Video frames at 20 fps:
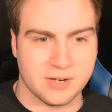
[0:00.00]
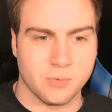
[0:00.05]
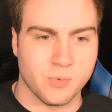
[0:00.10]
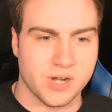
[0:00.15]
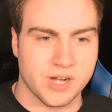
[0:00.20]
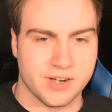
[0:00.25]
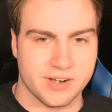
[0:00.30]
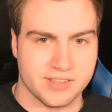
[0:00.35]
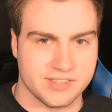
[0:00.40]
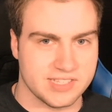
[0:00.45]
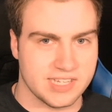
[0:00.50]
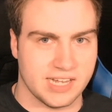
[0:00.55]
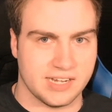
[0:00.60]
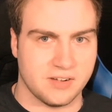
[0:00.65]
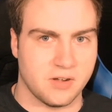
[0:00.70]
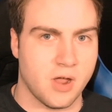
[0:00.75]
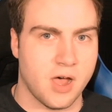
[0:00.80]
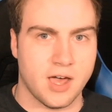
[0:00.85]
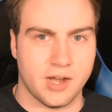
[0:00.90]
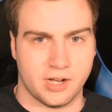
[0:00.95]
It's, like, weird.
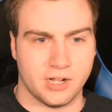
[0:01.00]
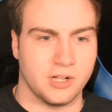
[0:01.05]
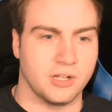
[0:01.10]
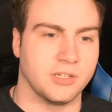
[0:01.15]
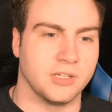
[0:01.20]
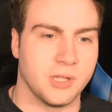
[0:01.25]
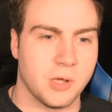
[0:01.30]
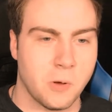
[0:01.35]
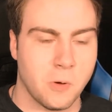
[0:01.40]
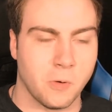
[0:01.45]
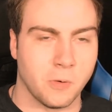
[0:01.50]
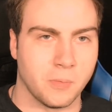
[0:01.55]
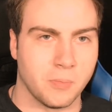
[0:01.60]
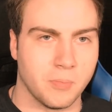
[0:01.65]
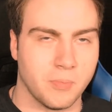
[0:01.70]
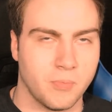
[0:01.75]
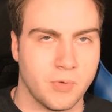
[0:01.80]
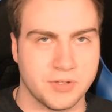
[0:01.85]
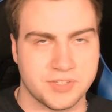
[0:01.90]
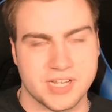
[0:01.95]
It's, like, not a
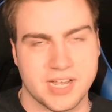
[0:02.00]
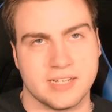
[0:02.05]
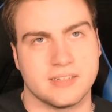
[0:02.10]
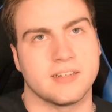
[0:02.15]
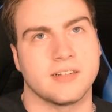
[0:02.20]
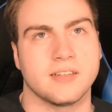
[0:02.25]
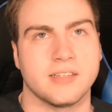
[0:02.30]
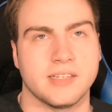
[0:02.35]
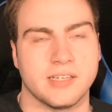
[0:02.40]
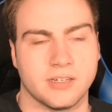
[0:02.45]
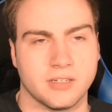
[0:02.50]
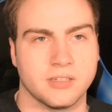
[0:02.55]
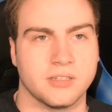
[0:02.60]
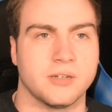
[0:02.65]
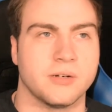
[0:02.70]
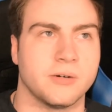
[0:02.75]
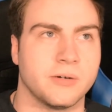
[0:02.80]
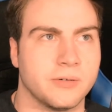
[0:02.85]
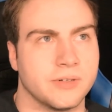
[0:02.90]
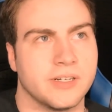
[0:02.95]
clone. Well, technically a
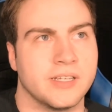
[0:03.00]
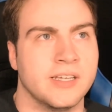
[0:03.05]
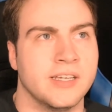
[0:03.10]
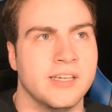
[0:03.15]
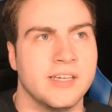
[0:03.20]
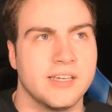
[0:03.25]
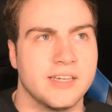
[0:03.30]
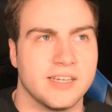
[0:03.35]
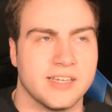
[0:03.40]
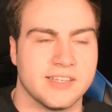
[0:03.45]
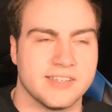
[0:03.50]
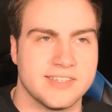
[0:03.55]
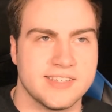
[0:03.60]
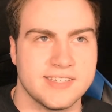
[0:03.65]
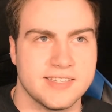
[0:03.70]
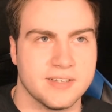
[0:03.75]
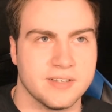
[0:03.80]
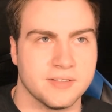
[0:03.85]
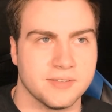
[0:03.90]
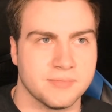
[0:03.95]
clone
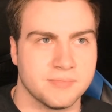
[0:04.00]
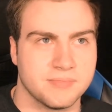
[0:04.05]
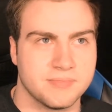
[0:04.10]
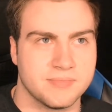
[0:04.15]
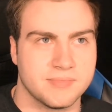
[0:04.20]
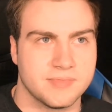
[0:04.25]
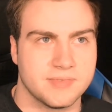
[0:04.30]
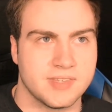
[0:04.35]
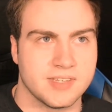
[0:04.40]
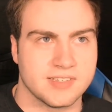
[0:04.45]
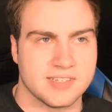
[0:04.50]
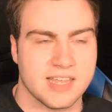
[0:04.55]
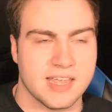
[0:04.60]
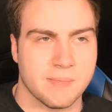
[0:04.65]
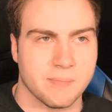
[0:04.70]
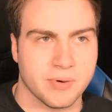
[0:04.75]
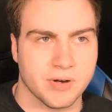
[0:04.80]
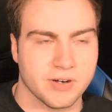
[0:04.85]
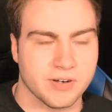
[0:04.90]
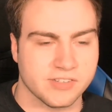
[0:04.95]
is still the
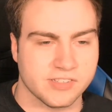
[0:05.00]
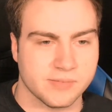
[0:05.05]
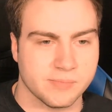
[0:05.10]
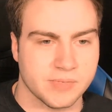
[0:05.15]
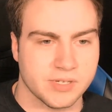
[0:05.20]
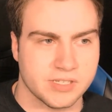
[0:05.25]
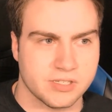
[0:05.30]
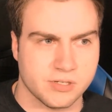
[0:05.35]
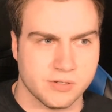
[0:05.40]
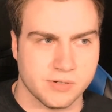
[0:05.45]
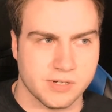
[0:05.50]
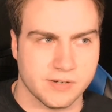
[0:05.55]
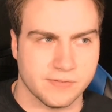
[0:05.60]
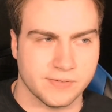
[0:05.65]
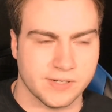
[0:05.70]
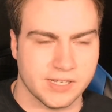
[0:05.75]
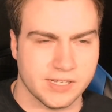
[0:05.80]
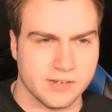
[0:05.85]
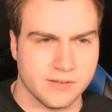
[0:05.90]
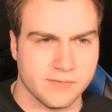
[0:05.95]
same person, but two
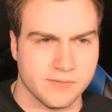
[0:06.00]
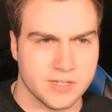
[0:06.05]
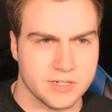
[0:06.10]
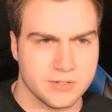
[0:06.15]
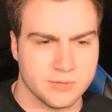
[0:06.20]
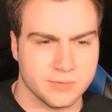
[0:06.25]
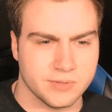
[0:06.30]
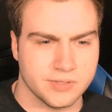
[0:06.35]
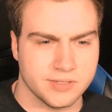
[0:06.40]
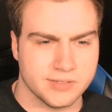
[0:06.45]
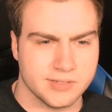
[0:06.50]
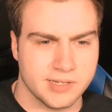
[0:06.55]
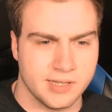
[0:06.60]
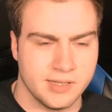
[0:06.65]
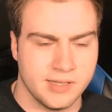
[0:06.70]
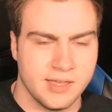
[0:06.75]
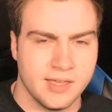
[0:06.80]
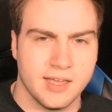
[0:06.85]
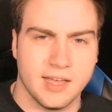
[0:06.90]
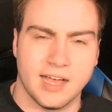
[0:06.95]
different
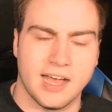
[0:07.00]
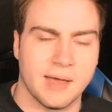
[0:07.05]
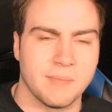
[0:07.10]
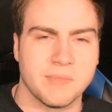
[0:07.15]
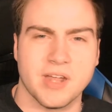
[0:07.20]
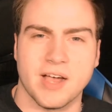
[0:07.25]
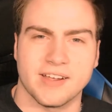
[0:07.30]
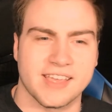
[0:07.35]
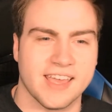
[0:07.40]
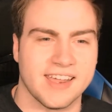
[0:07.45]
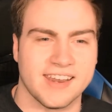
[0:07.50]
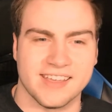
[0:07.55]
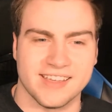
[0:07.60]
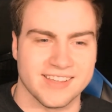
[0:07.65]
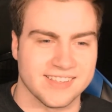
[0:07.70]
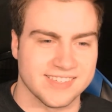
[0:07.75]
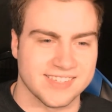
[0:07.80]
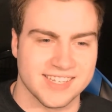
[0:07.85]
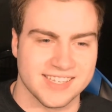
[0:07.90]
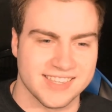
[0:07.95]
individuals. I'm not
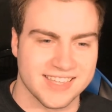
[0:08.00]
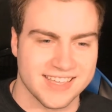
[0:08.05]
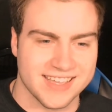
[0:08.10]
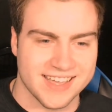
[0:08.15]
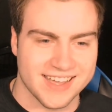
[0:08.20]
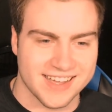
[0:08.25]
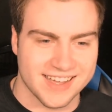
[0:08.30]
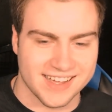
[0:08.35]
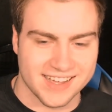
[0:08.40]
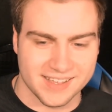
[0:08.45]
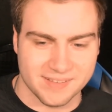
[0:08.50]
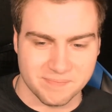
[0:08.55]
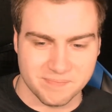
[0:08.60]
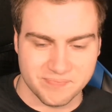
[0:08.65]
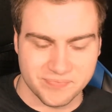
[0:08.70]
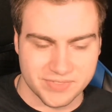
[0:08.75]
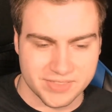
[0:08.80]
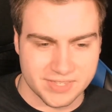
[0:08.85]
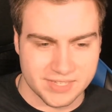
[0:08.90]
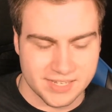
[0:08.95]
getting into
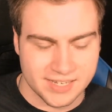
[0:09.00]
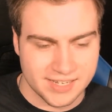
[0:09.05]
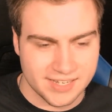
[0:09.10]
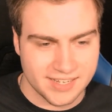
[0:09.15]
the